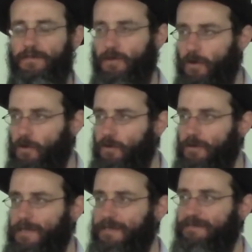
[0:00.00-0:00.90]

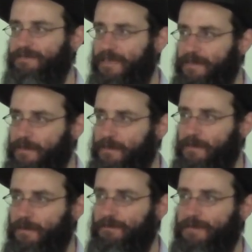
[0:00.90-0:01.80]
tohu in
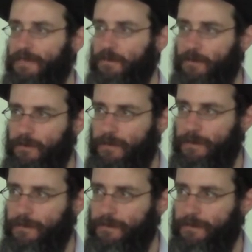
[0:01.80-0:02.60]
vessels of tikkun.